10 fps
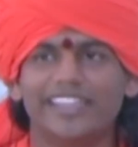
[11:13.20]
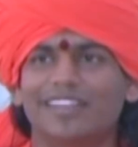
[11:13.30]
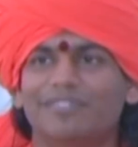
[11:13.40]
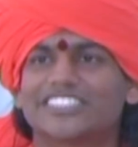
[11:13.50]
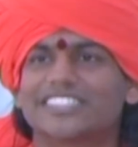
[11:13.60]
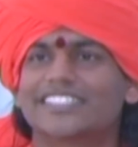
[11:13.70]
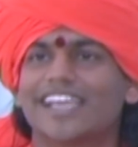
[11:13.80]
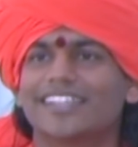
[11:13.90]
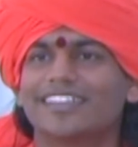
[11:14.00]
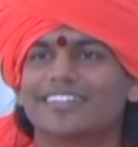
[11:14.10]
Indian fishes
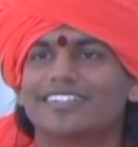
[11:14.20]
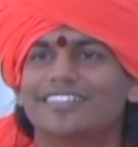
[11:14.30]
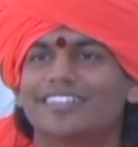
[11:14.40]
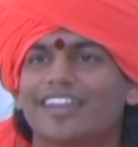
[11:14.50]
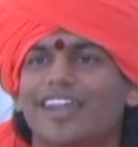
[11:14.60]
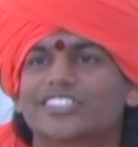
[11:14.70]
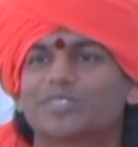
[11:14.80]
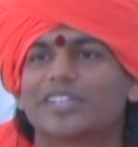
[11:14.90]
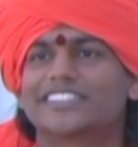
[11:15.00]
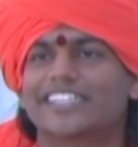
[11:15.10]
gather and
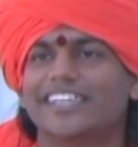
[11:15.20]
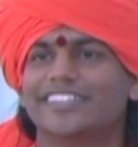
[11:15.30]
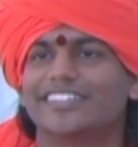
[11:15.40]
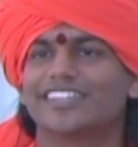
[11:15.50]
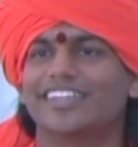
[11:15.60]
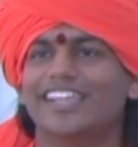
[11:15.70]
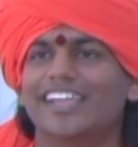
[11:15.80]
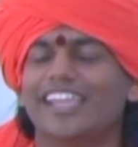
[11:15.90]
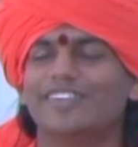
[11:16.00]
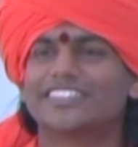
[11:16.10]
ashram gets created.
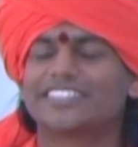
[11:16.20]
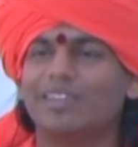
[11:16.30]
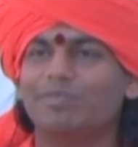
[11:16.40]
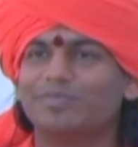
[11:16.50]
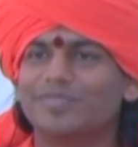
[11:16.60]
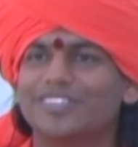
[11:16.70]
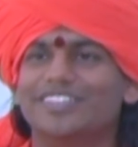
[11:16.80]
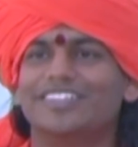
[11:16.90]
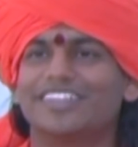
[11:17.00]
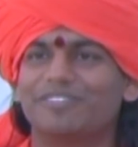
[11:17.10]
If the same
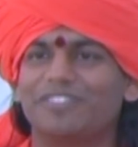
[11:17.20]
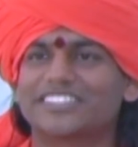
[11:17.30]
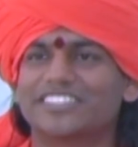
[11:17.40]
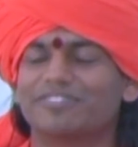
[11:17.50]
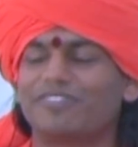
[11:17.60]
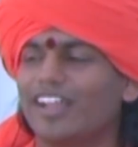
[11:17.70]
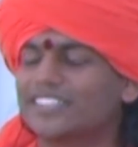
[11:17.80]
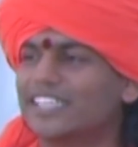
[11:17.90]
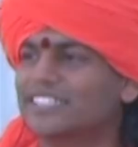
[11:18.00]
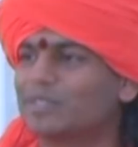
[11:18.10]
uh, reflection
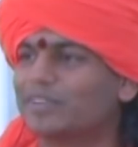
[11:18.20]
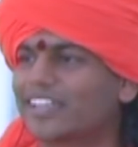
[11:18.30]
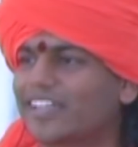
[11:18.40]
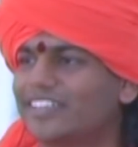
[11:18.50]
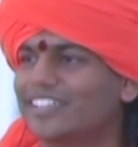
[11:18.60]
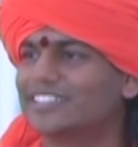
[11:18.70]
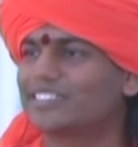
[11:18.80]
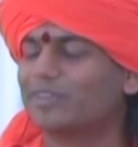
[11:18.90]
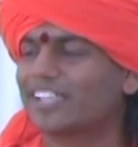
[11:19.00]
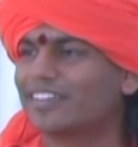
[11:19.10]
falls on in some other country, in
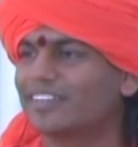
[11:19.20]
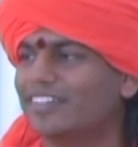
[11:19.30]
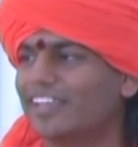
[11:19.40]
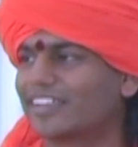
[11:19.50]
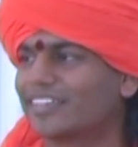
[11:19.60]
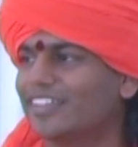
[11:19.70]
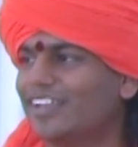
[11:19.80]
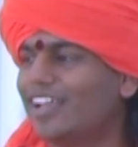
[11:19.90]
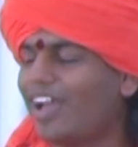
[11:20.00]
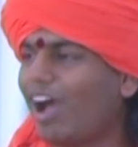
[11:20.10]
some other lake,
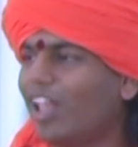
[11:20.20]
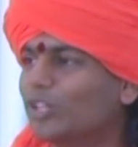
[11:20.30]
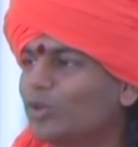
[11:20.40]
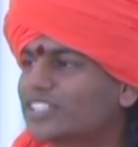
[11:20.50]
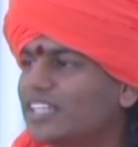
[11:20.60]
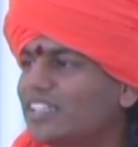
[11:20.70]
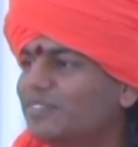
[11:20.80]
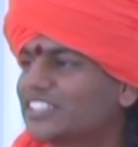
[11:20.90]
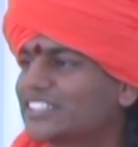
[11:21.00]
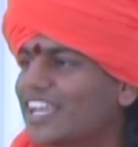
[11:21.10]
all those country
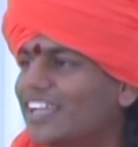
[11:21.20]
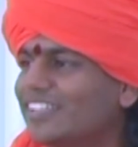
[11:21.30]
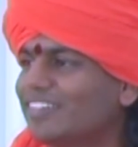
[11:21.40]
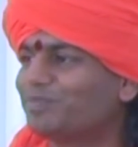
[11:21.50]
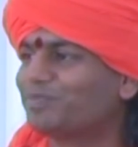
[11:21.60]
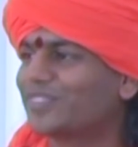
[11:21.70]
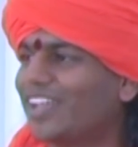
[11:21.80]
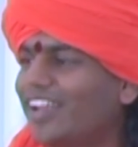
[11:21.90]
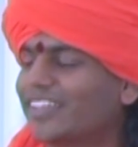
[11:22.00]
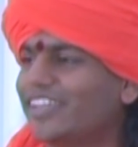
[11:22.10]
fishes gather
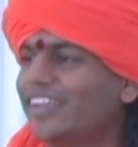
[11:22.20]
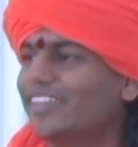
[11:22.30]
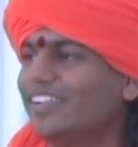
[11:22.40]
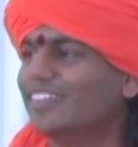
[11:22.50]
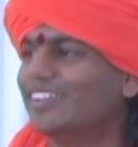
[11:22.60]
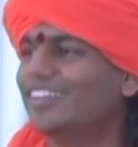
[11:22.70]
and create a